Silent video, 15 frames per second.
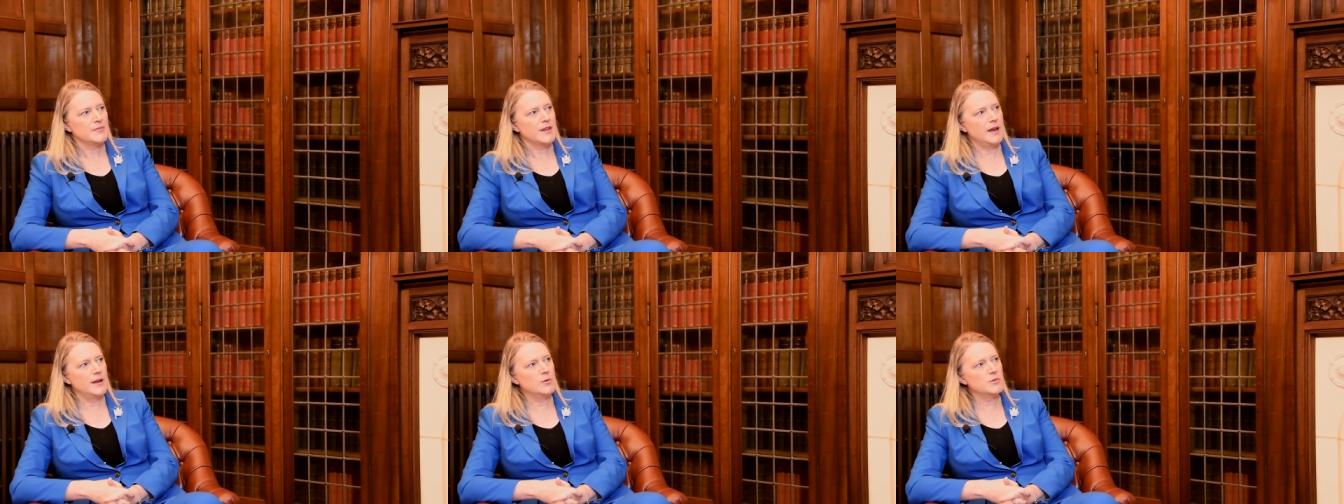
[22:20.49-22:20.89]

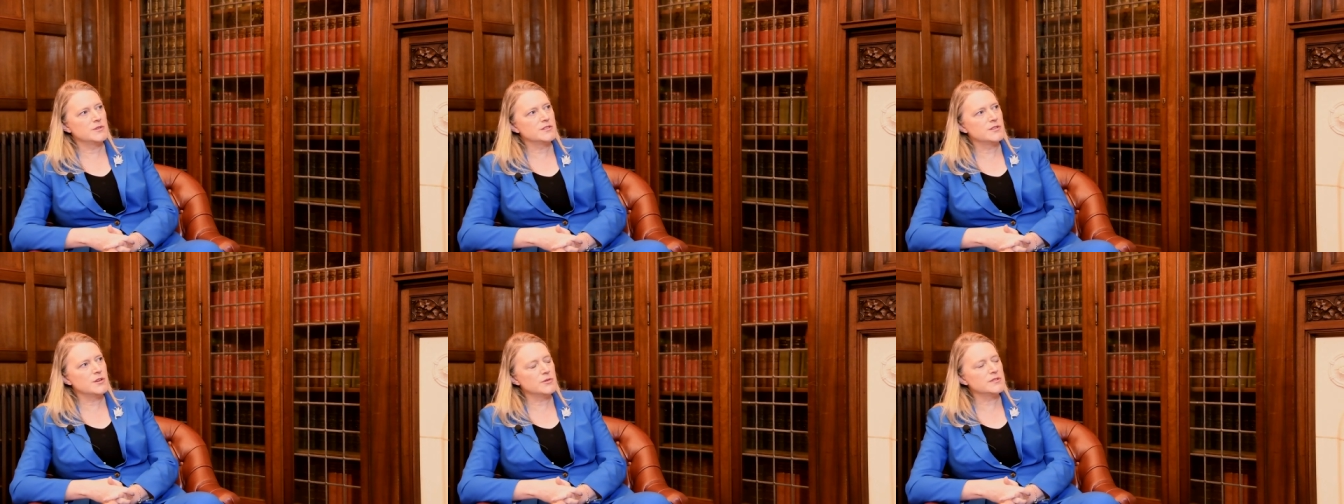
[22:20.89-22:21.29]
And it
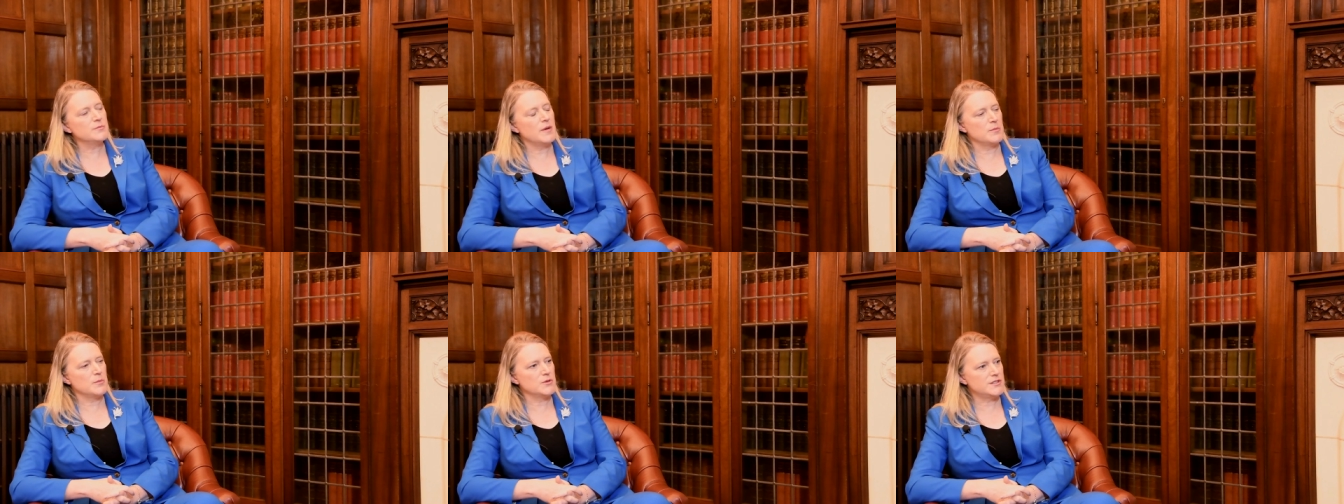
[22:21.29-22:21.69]
was those
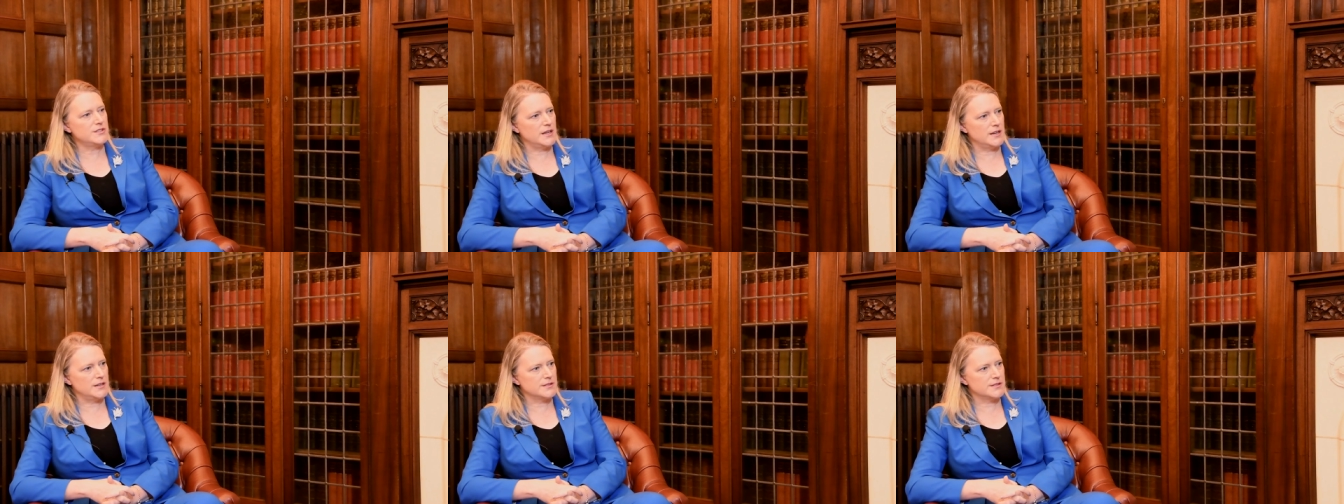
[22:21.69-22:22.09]
member
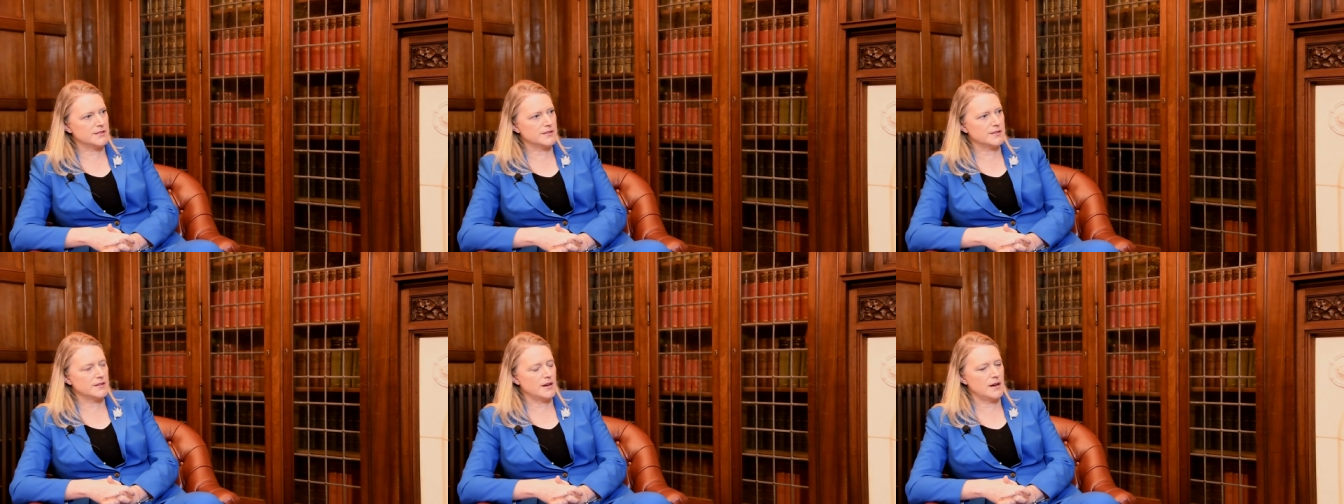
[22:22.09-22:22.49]

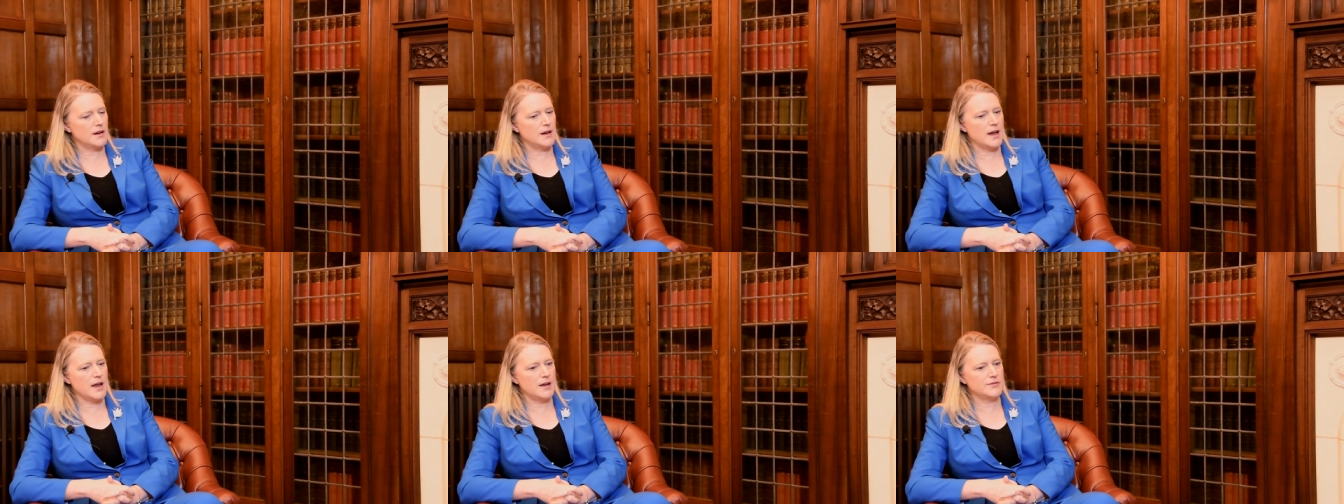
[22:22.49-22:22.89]
states,
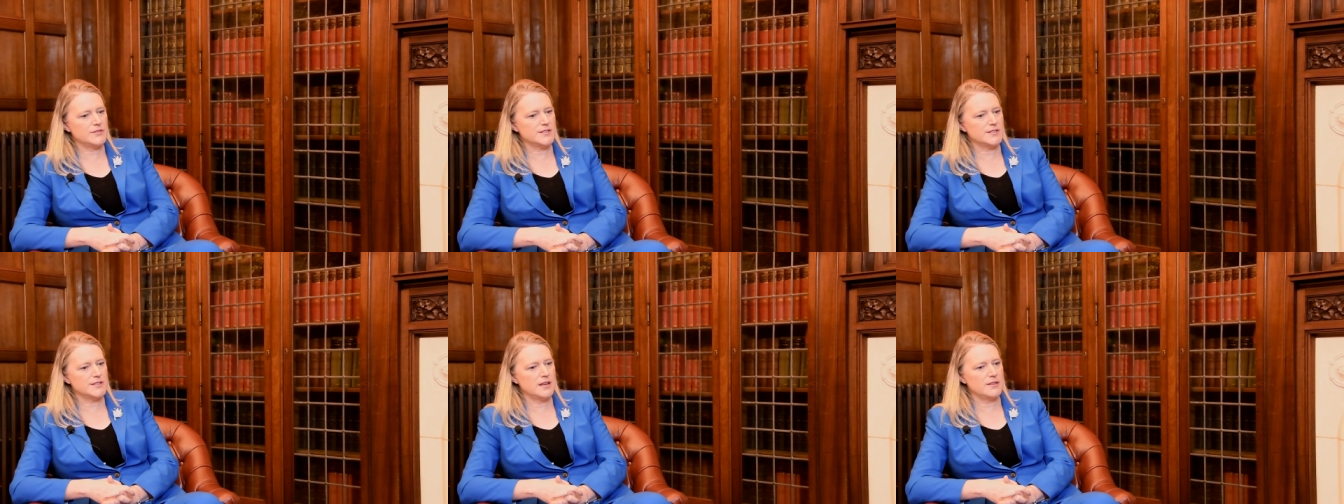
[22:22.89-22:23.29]
uh, I have
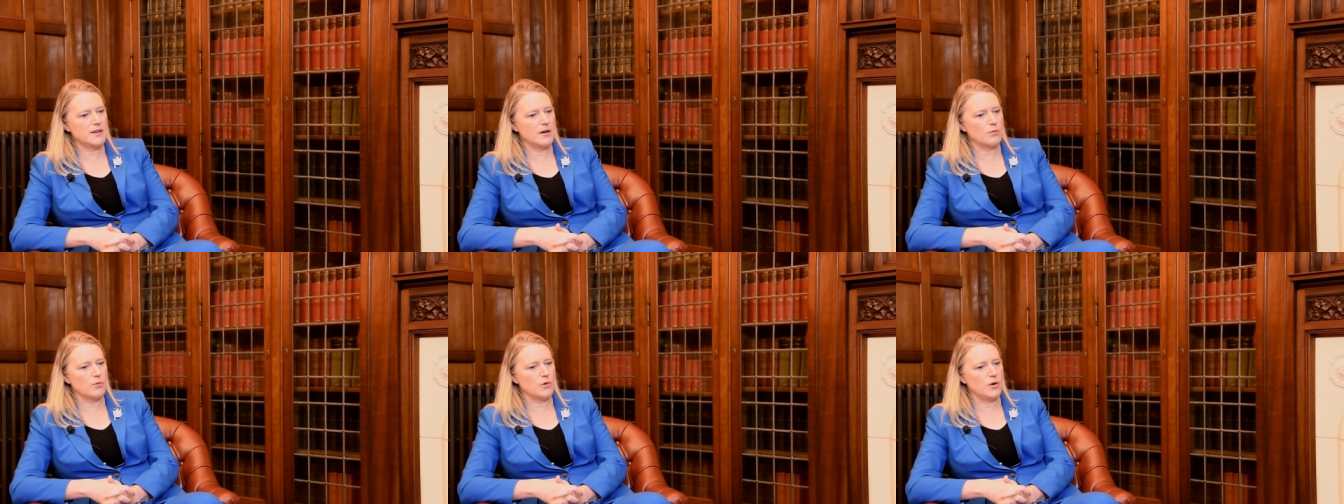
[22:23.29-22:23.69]
to say,
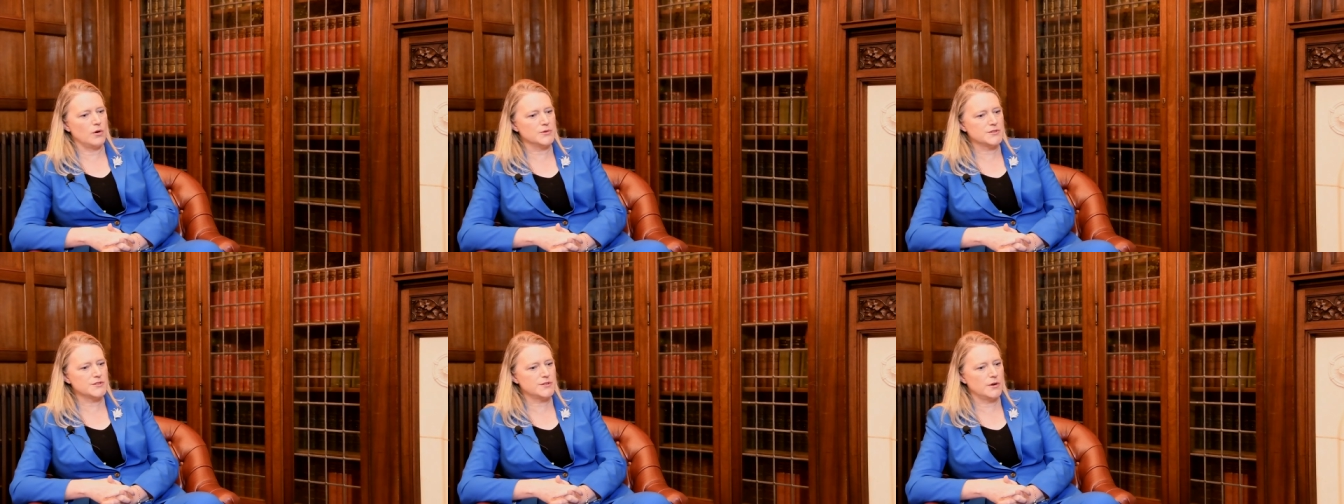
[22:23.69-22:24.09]
that were
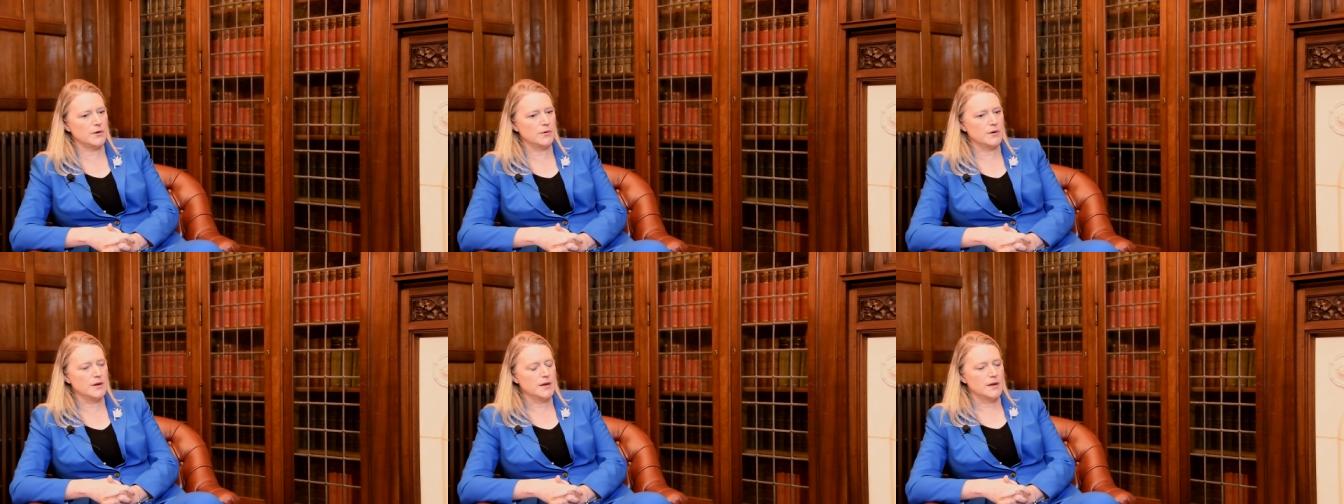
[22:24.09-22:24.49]
also